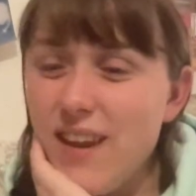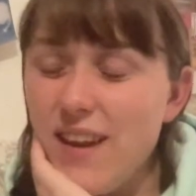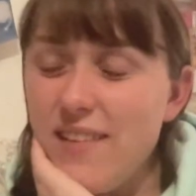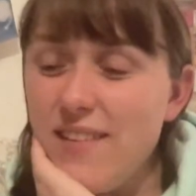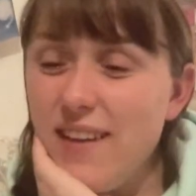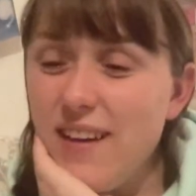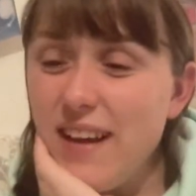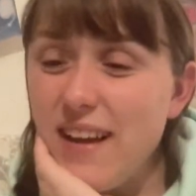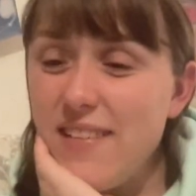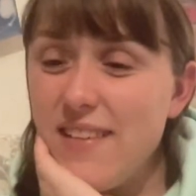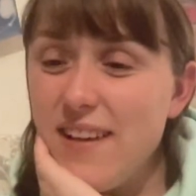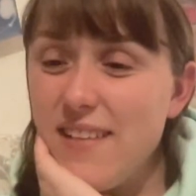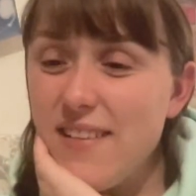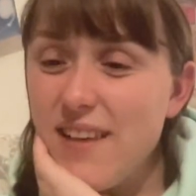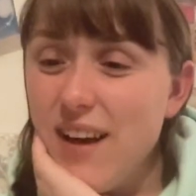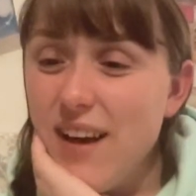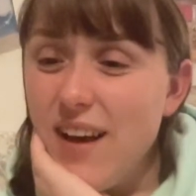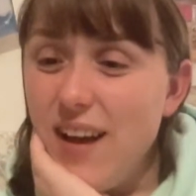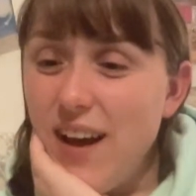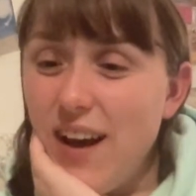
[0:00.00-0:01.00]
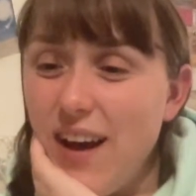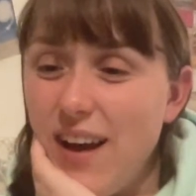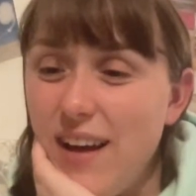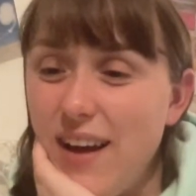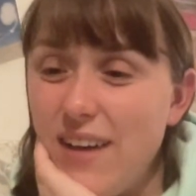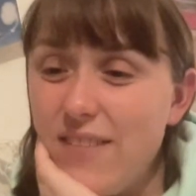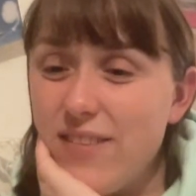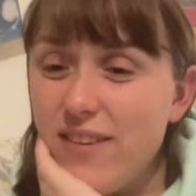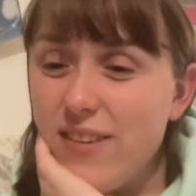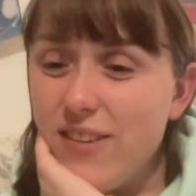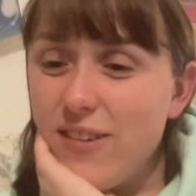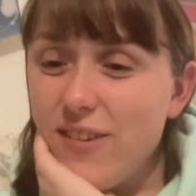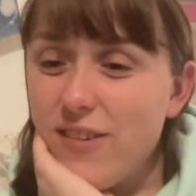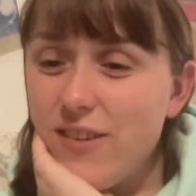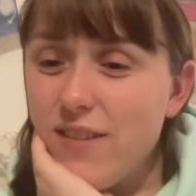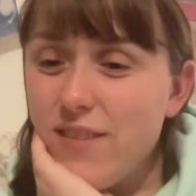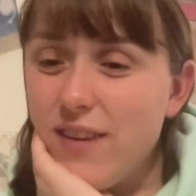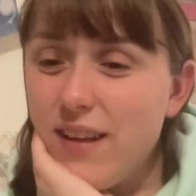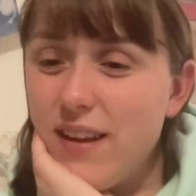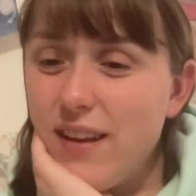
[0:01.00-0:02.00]
DK says, I haven't thought
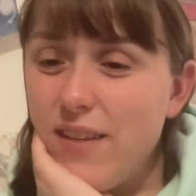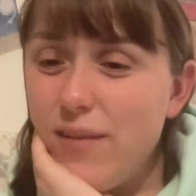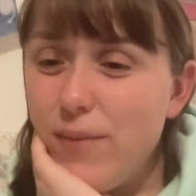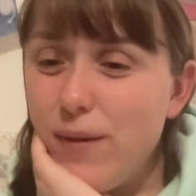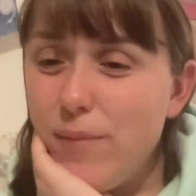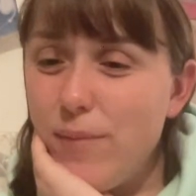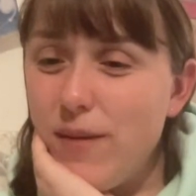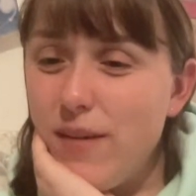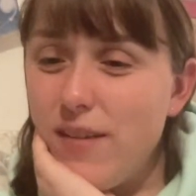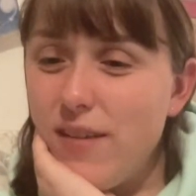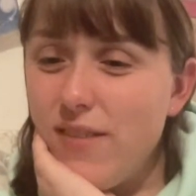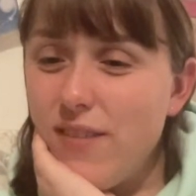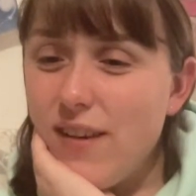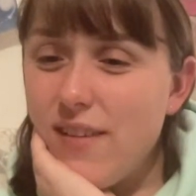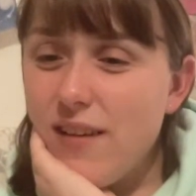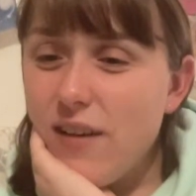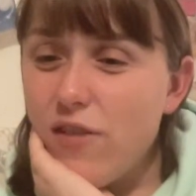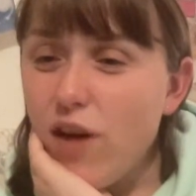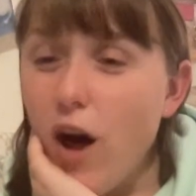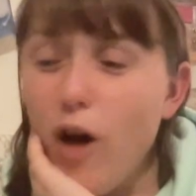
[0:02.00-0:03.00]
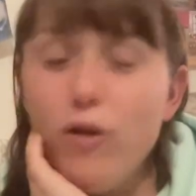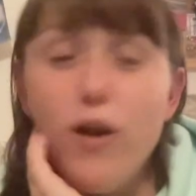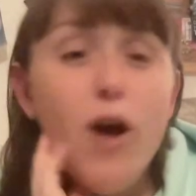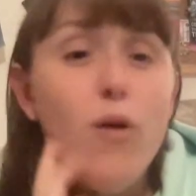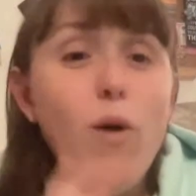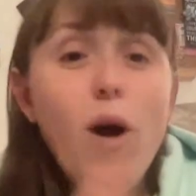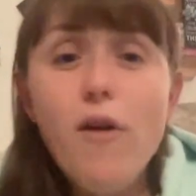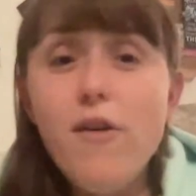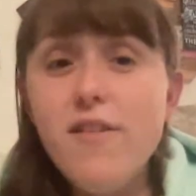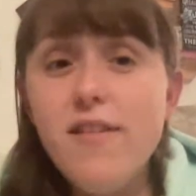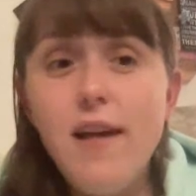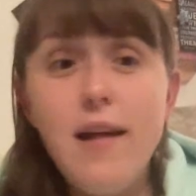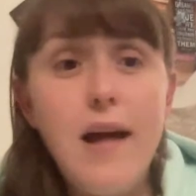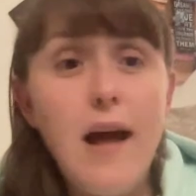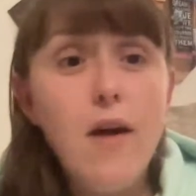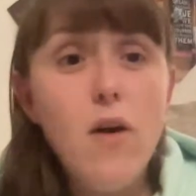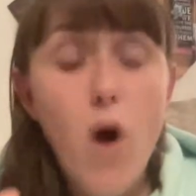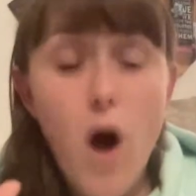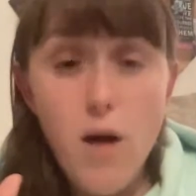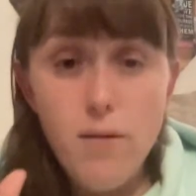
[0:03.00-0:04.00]
of any, been busy myself. Oh, no worries,
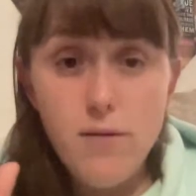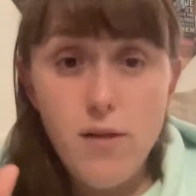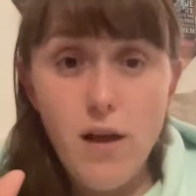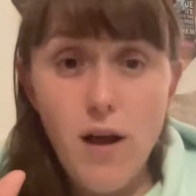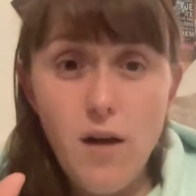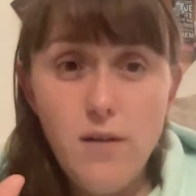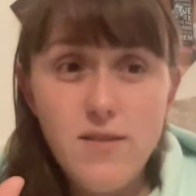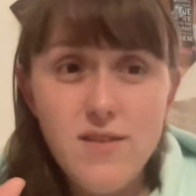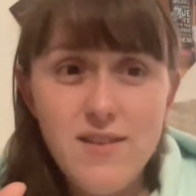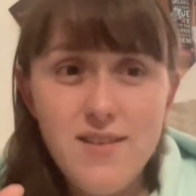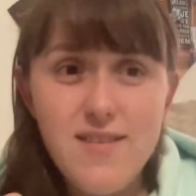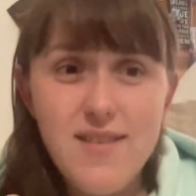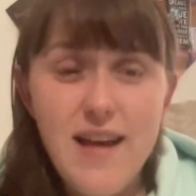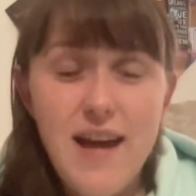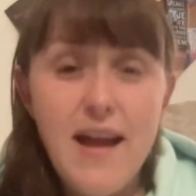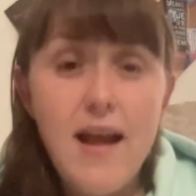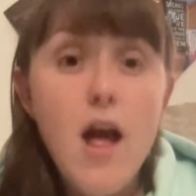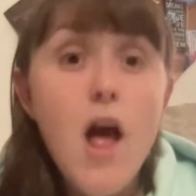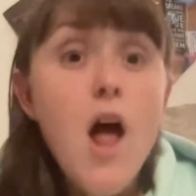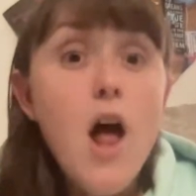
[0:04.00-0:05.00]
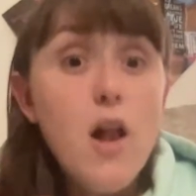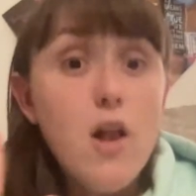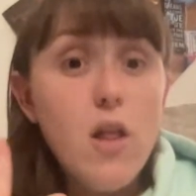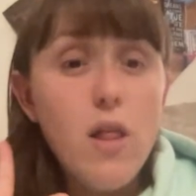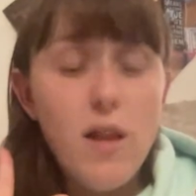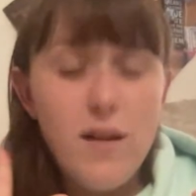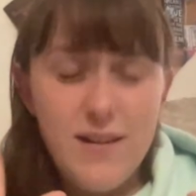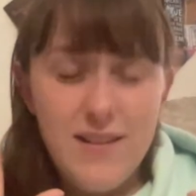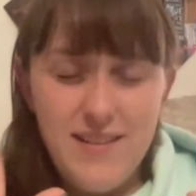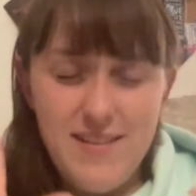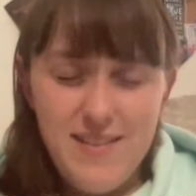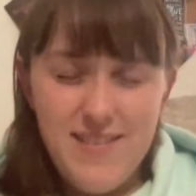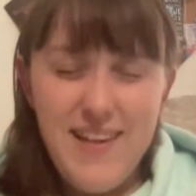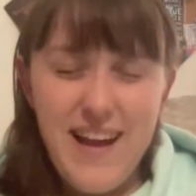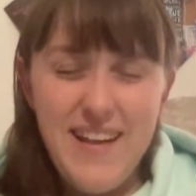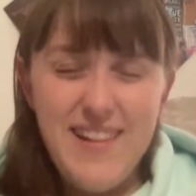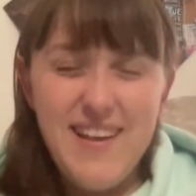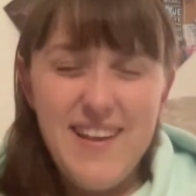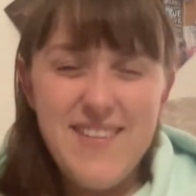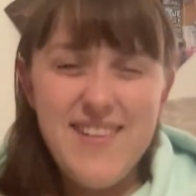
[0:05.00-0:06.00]
DK. I'll, I'll just say,
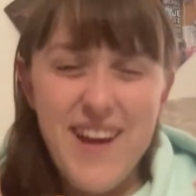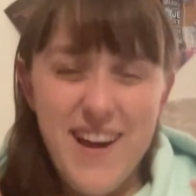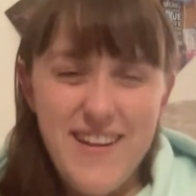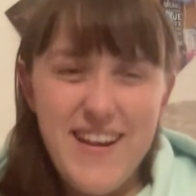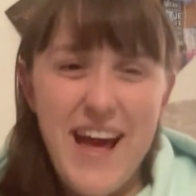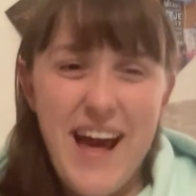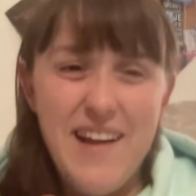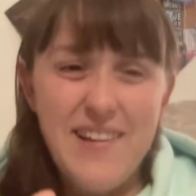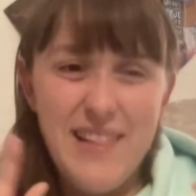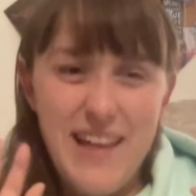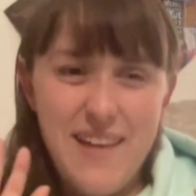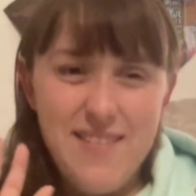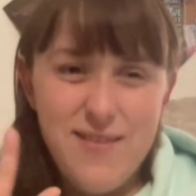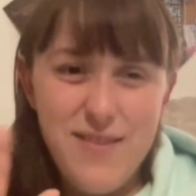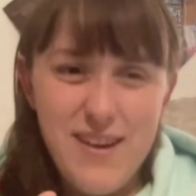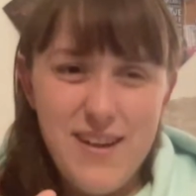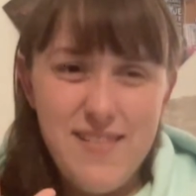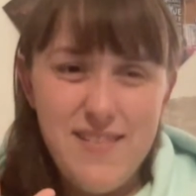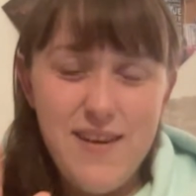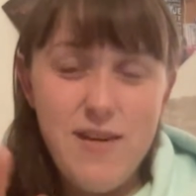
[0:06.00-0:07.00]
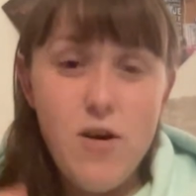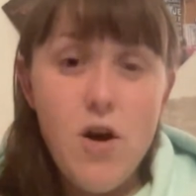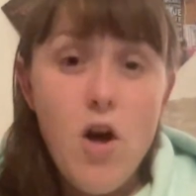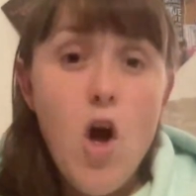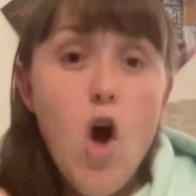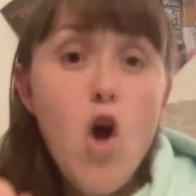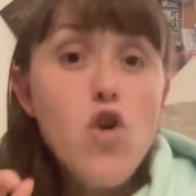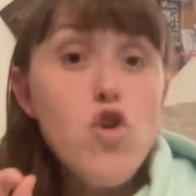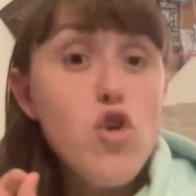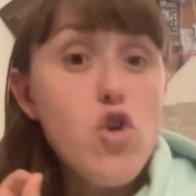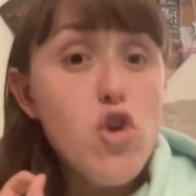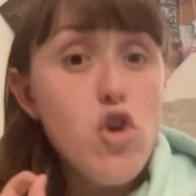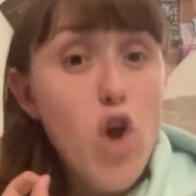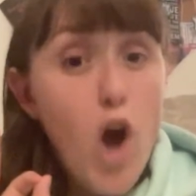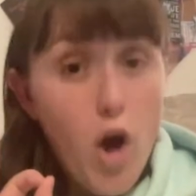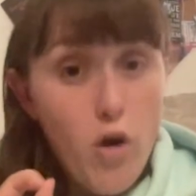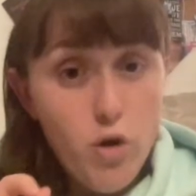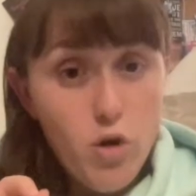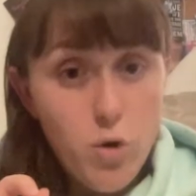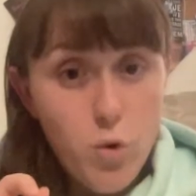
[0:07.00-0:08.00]
say this. Okay, let's make a deal.
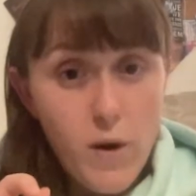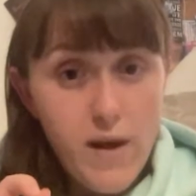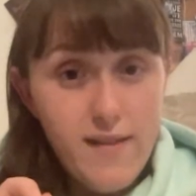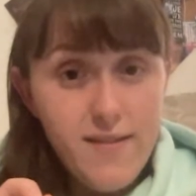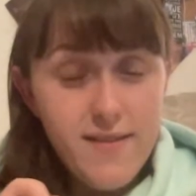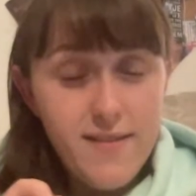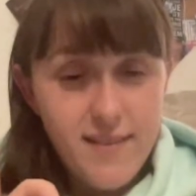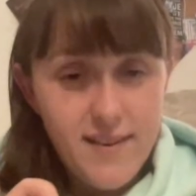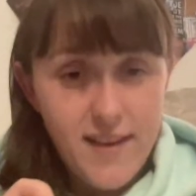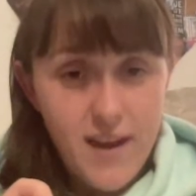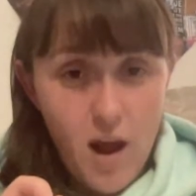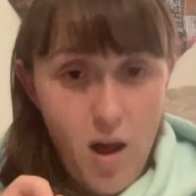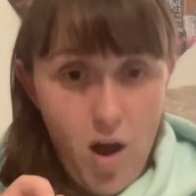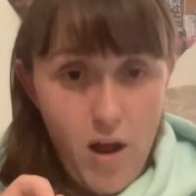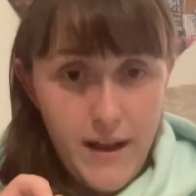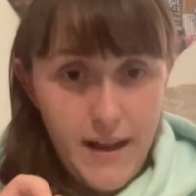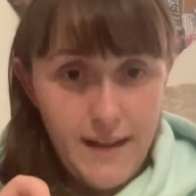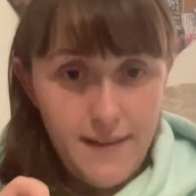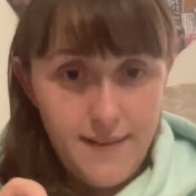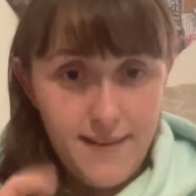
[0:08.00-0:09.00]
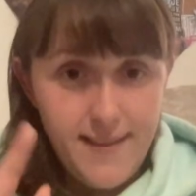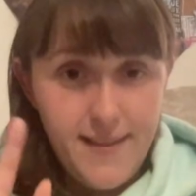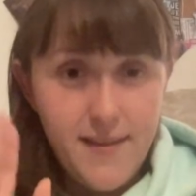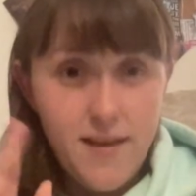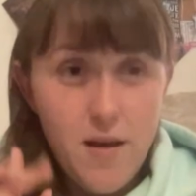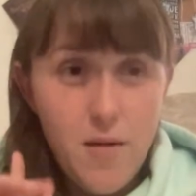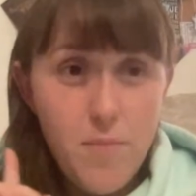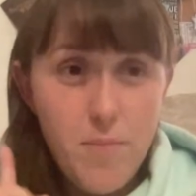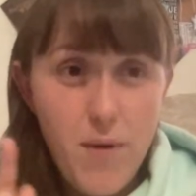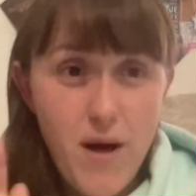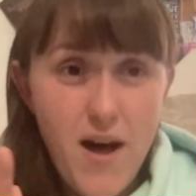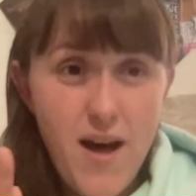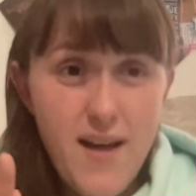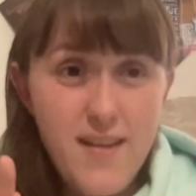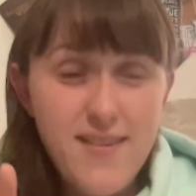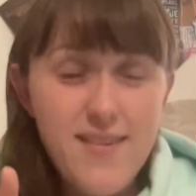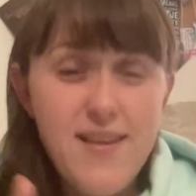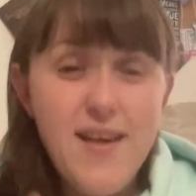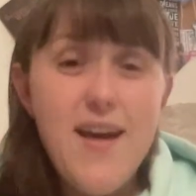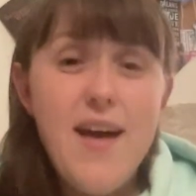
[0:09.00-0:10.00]
No quiz tonight,
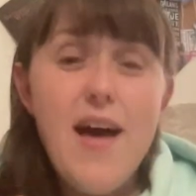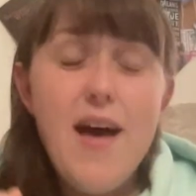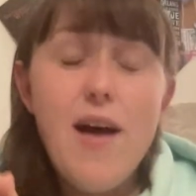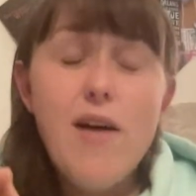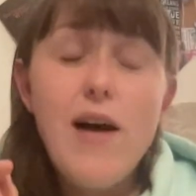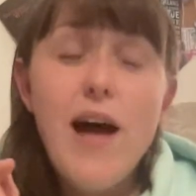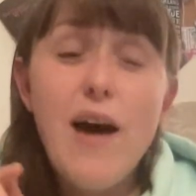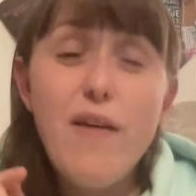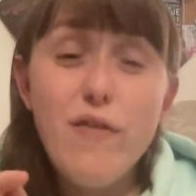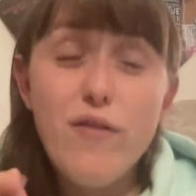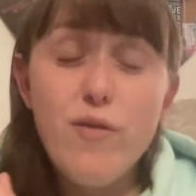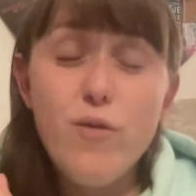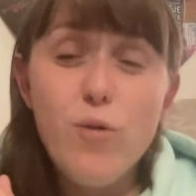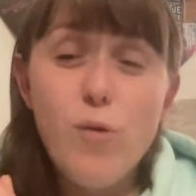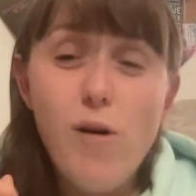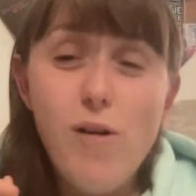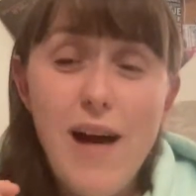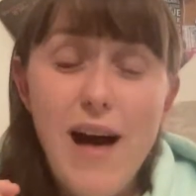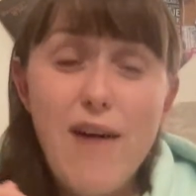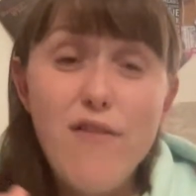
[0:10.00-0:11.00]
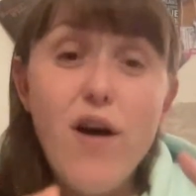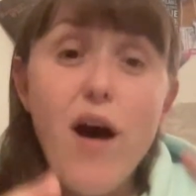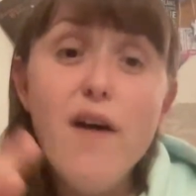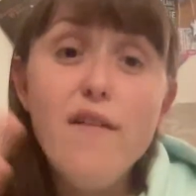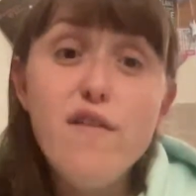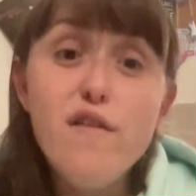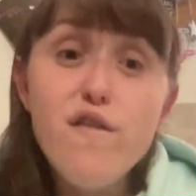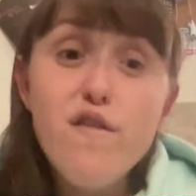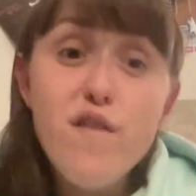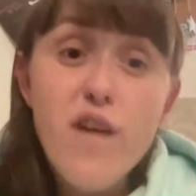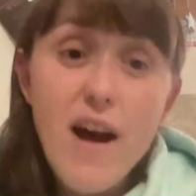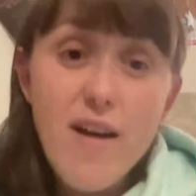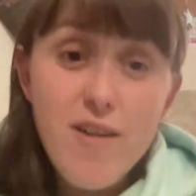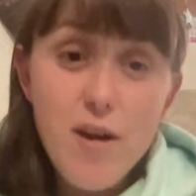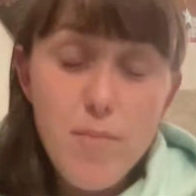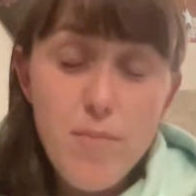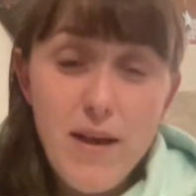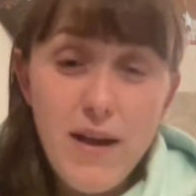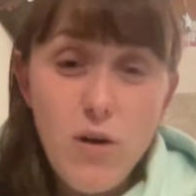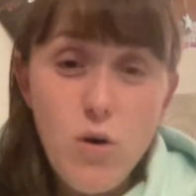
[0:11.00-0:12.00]
but have we'll have a
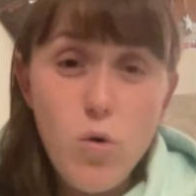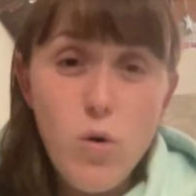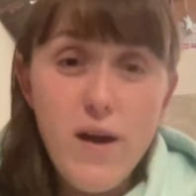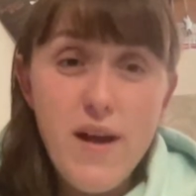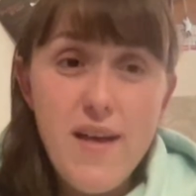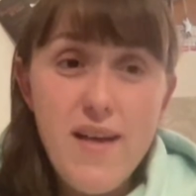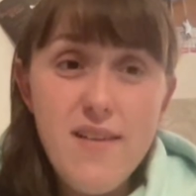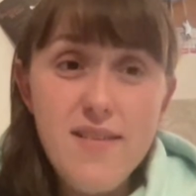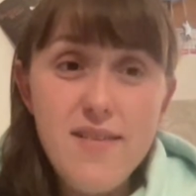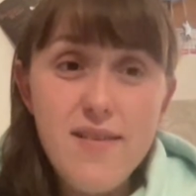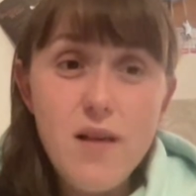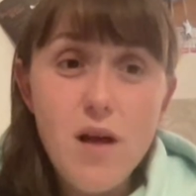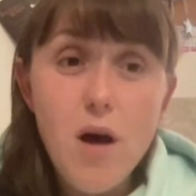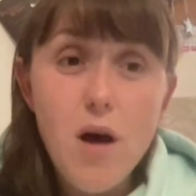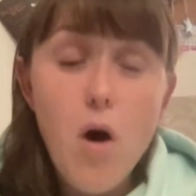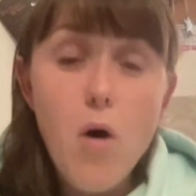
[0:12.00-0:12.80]
very big quiz